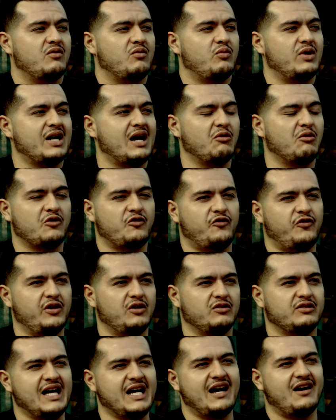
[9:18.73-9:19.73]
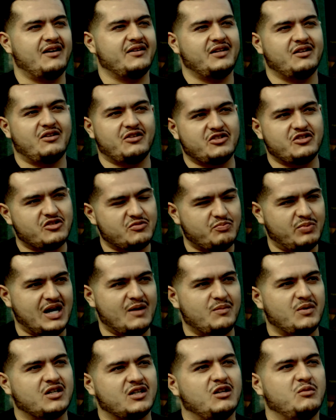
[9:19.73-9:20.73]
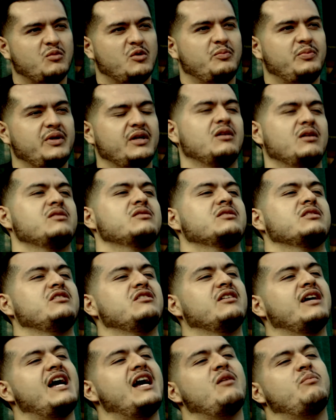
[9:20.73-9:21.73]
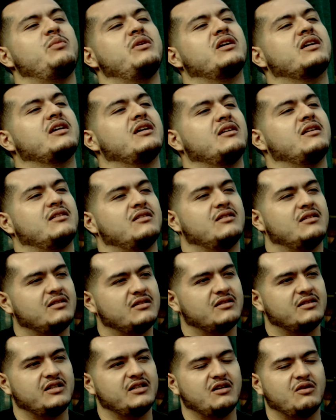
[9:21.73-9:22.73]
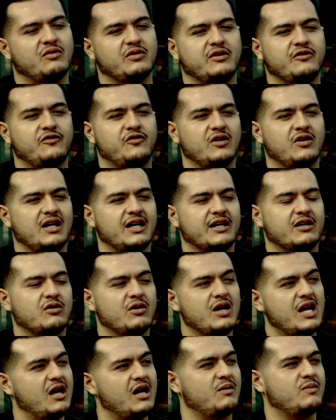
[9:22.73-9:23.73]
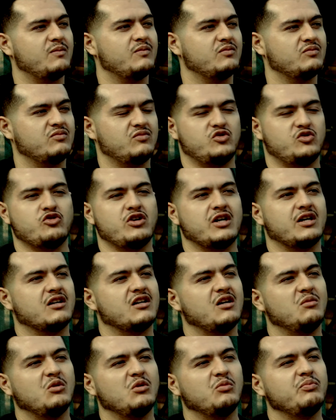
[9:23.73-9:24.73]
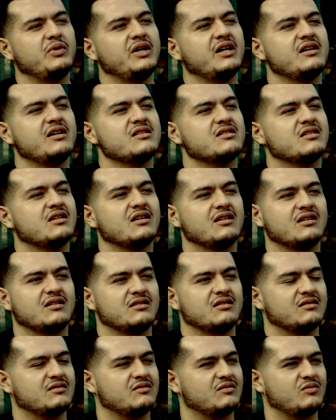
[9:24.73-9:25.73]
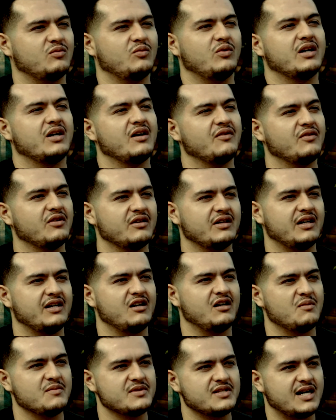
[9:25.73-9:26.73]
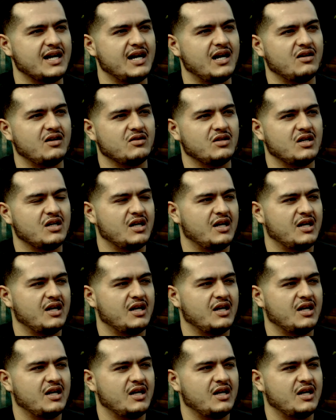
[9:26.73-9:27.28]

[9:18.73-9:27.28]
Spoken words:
When I would feel down, you just pop a couple pills and you're happy again. When you feel like crap, drink a couple beers and whatever, it numbs it out.